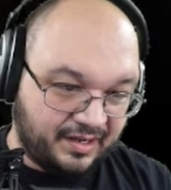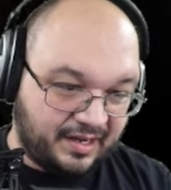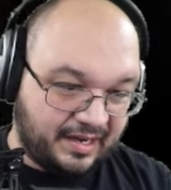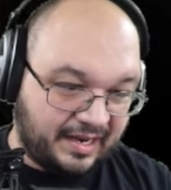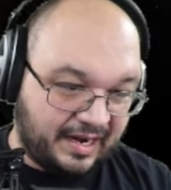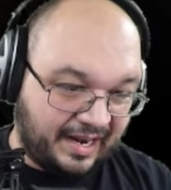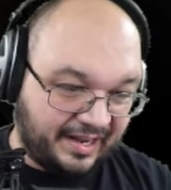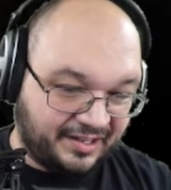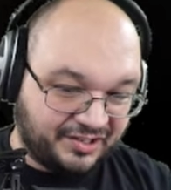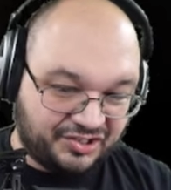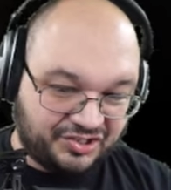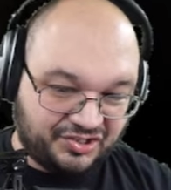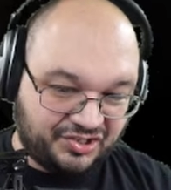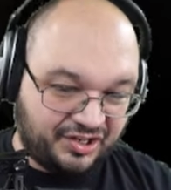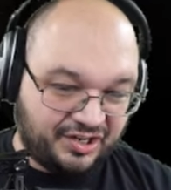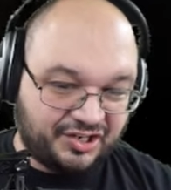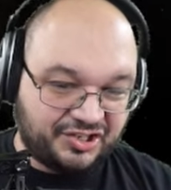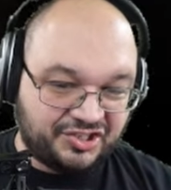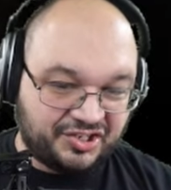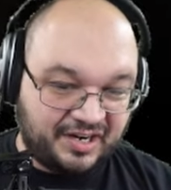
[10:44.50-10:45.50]
and I could
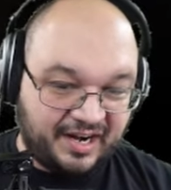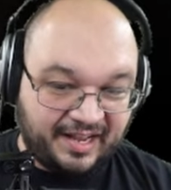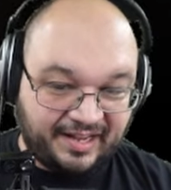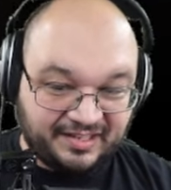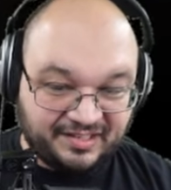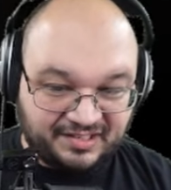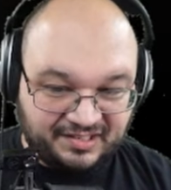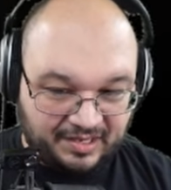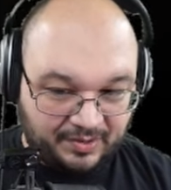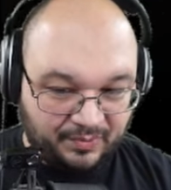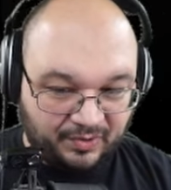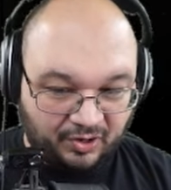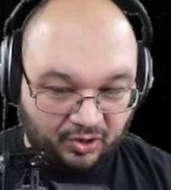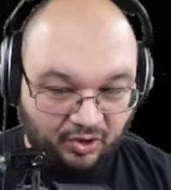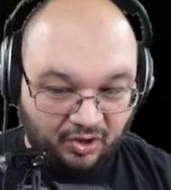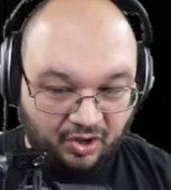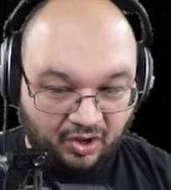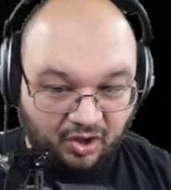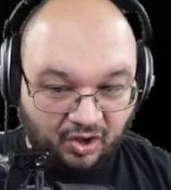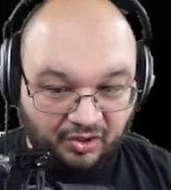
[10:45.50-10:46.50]
search and I could see what
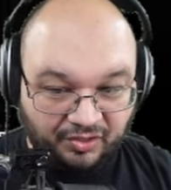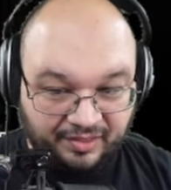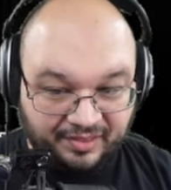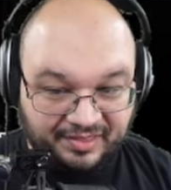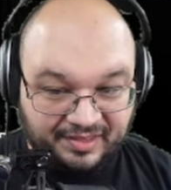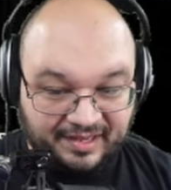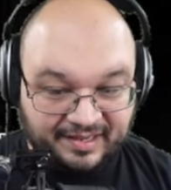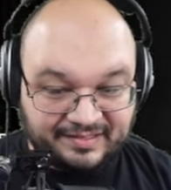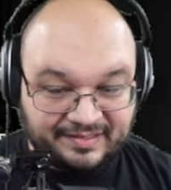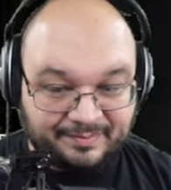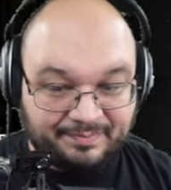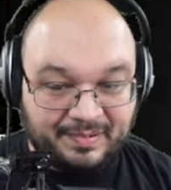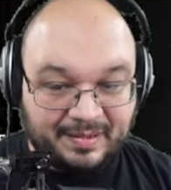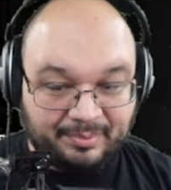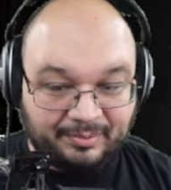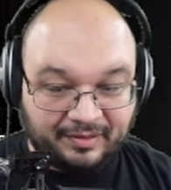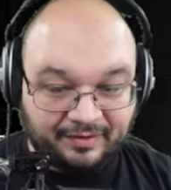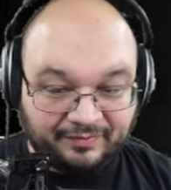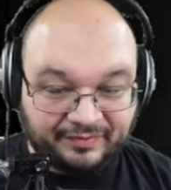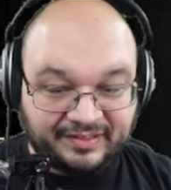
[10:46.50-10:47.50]
all the things that
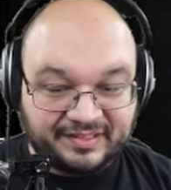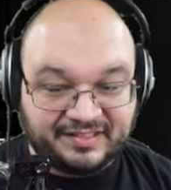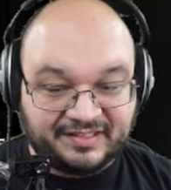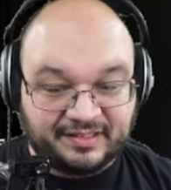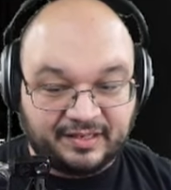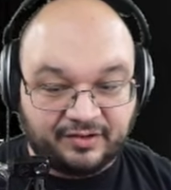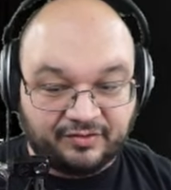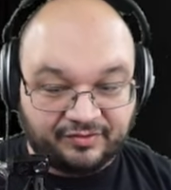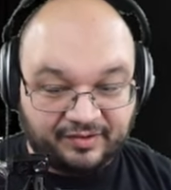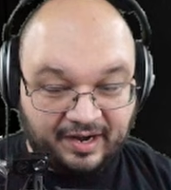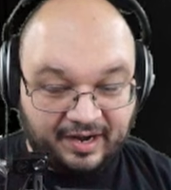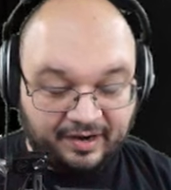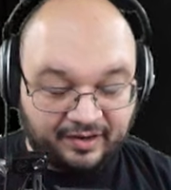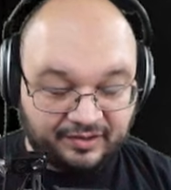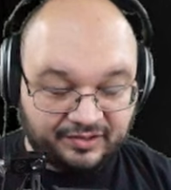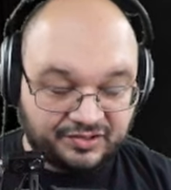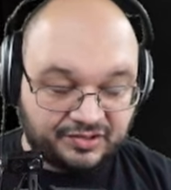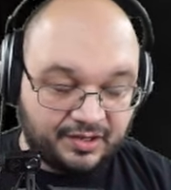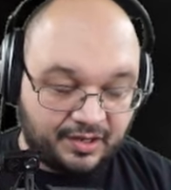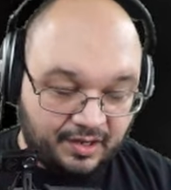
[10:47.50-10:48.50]
people have listed in
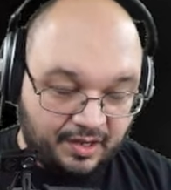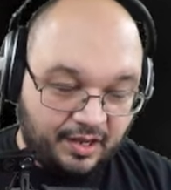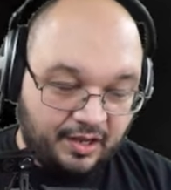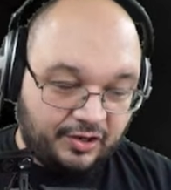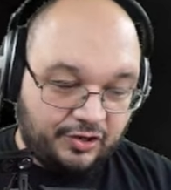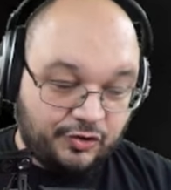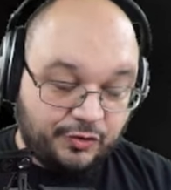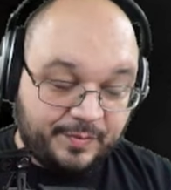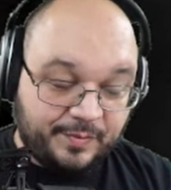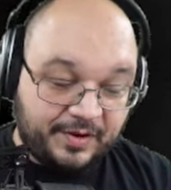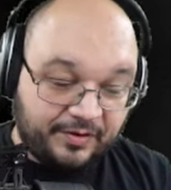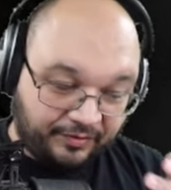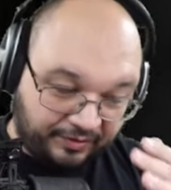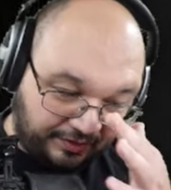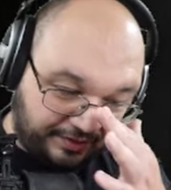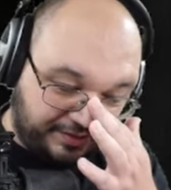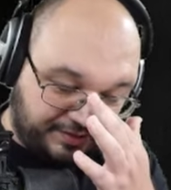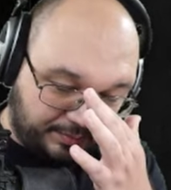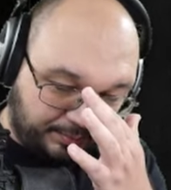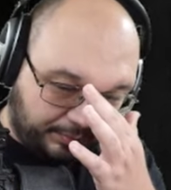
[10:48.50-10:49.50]
rares. You'd be
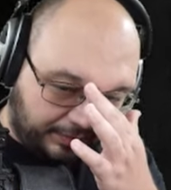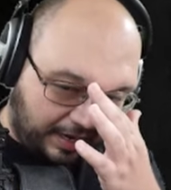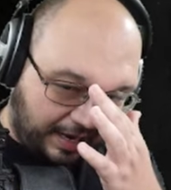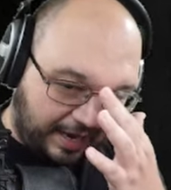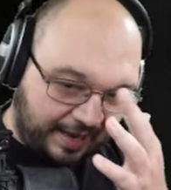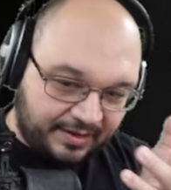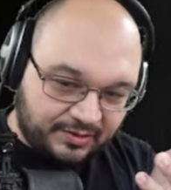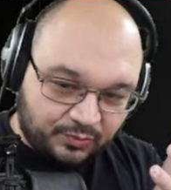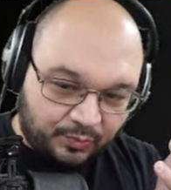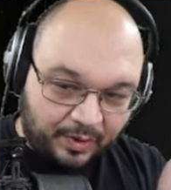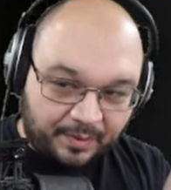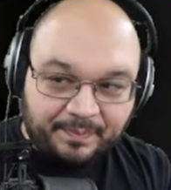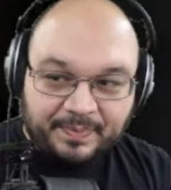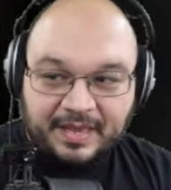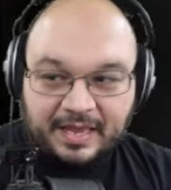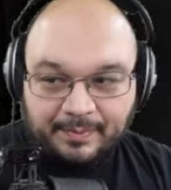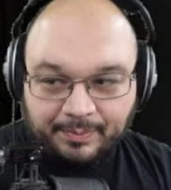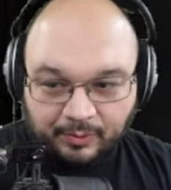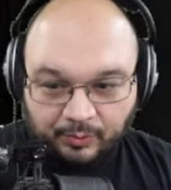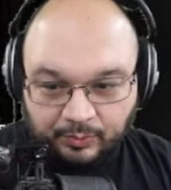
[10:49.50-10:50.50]
really surprised what
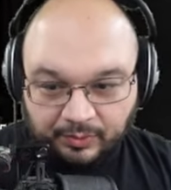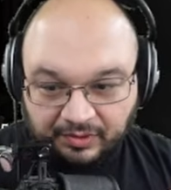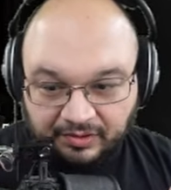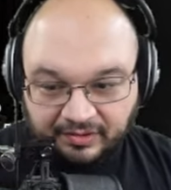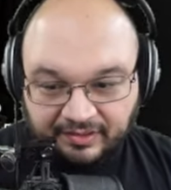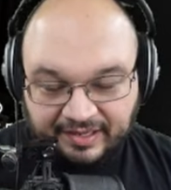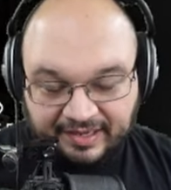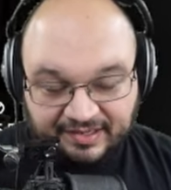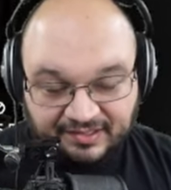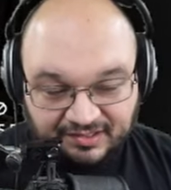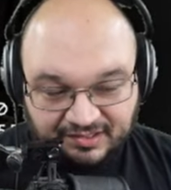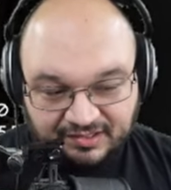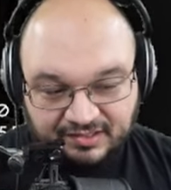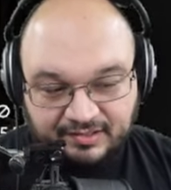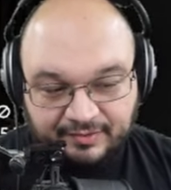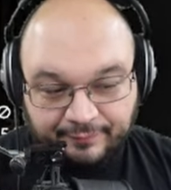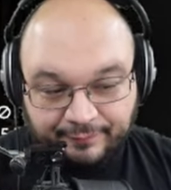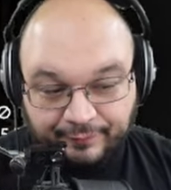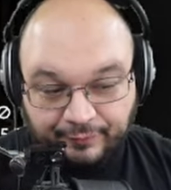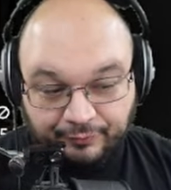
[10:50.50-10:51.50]
people will list
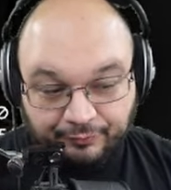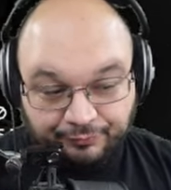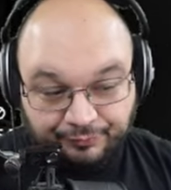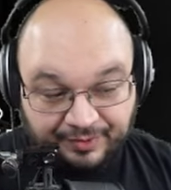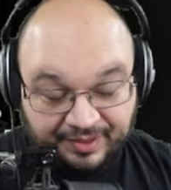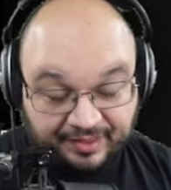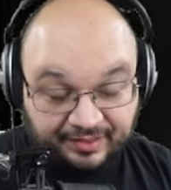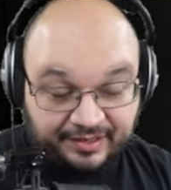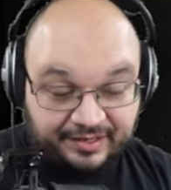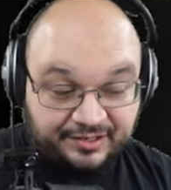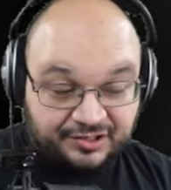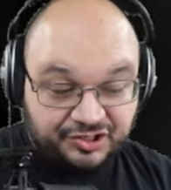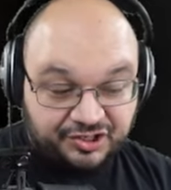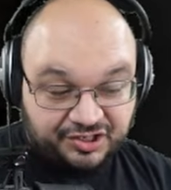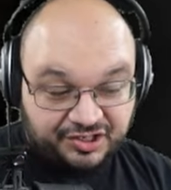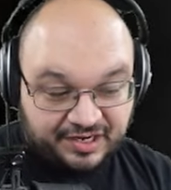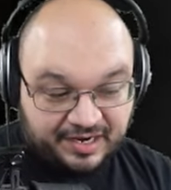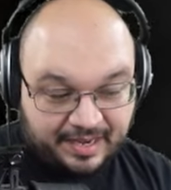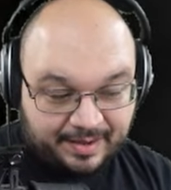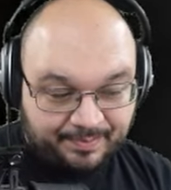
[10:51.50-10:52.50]
for really
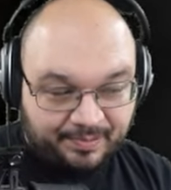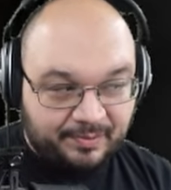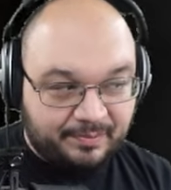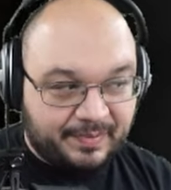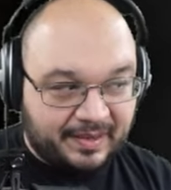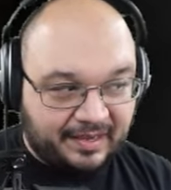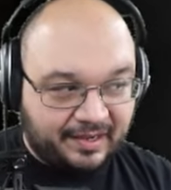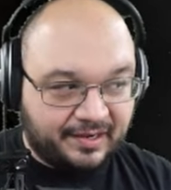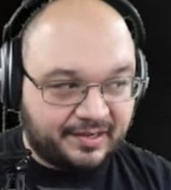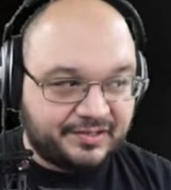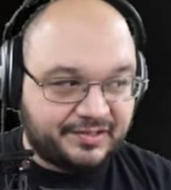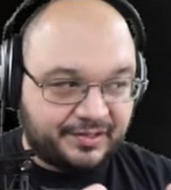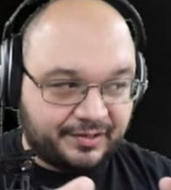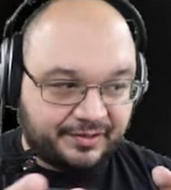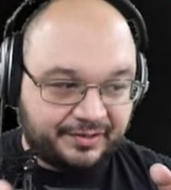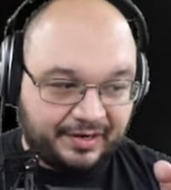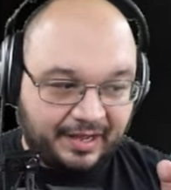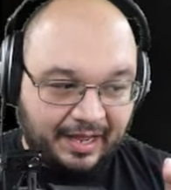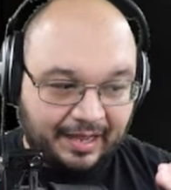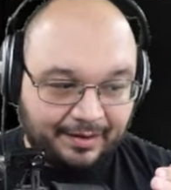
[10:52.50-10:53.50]
cheap because they're
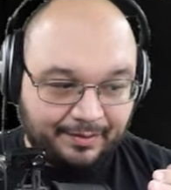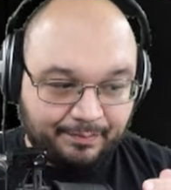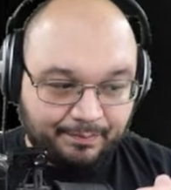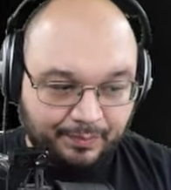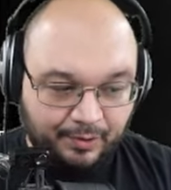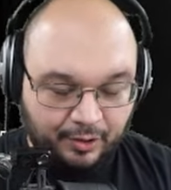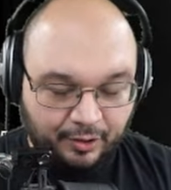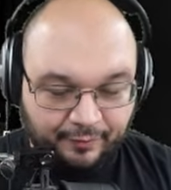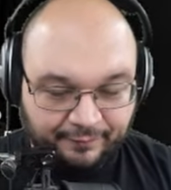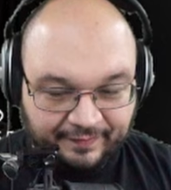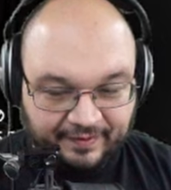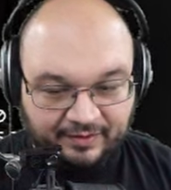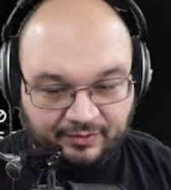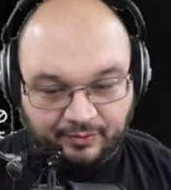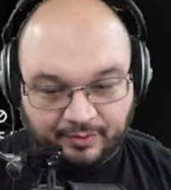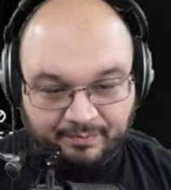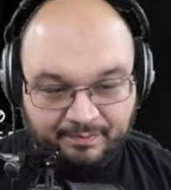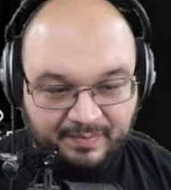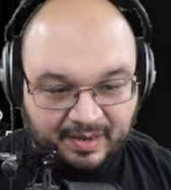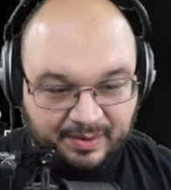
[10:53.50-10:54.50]
not perfect
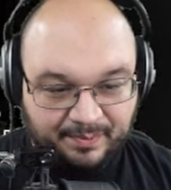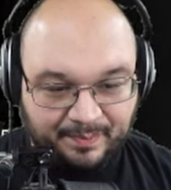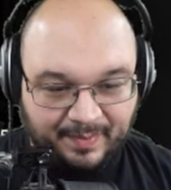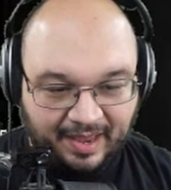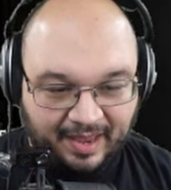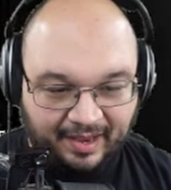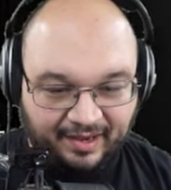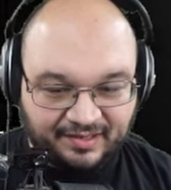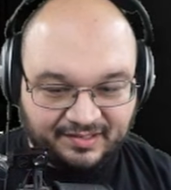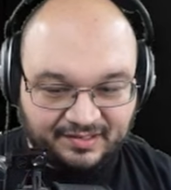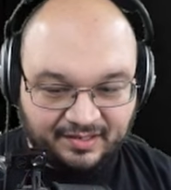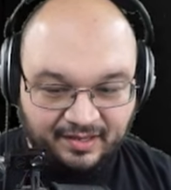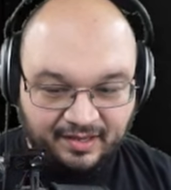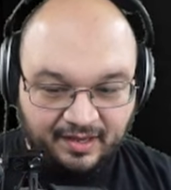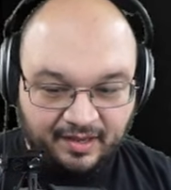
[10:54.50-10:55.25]
or min-maxed.